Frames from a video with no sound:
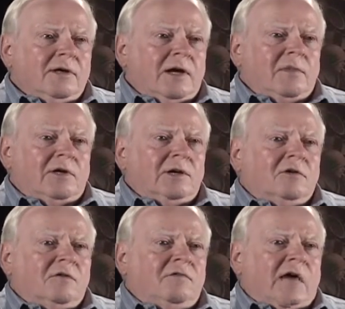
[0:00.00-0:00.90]
I mean, it
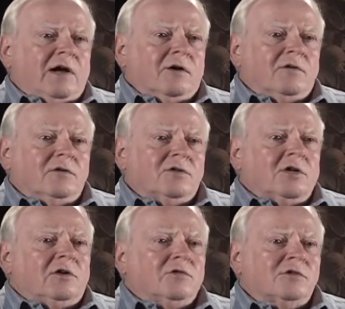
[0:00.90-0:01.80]
could fire
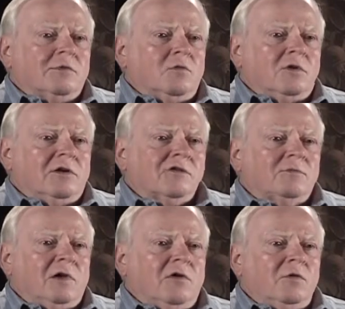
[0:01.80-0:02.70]
shells that would
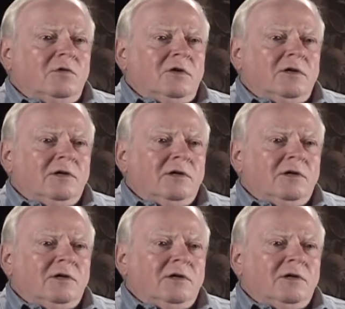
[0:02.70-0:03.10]
explode